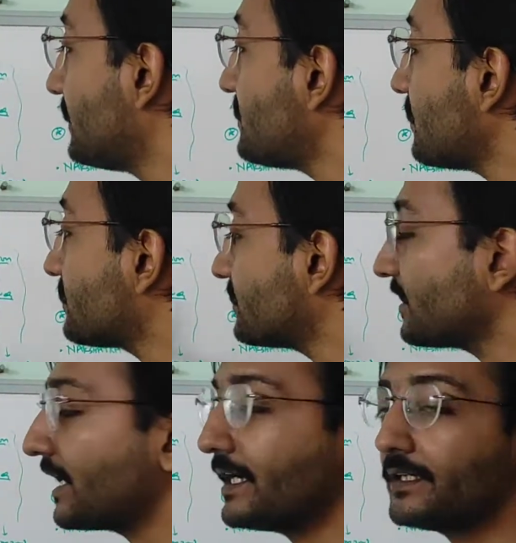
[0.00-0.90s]
This is also
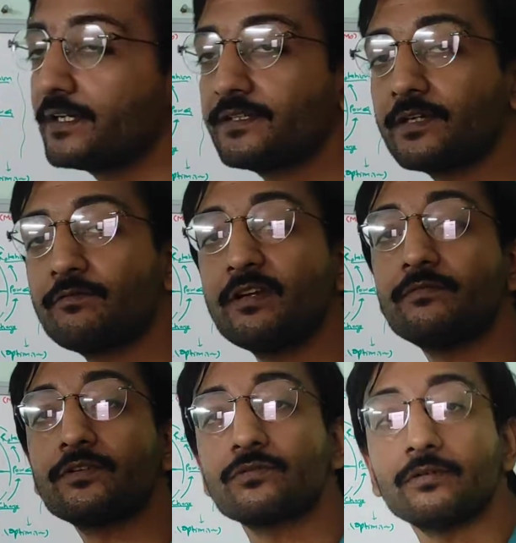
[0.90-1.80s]
the characteristic wheel
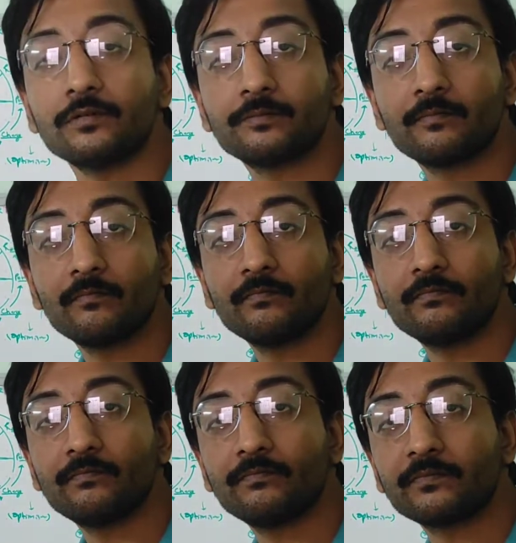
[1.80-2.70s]
of the soul.
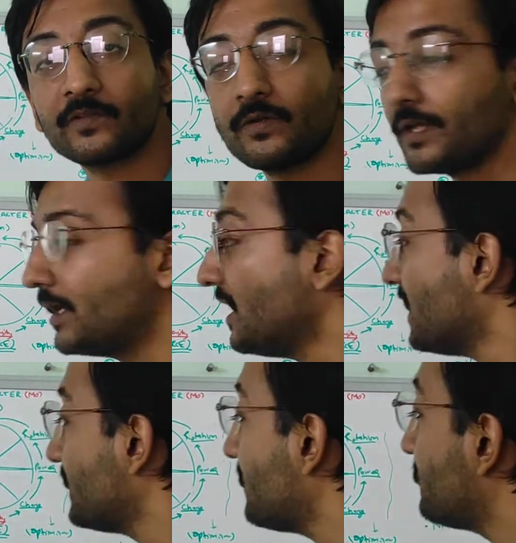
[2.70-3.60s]
Okay.
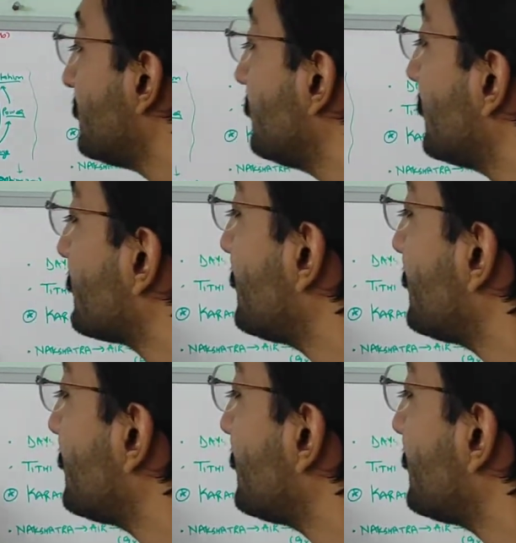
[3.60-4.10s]
Now you can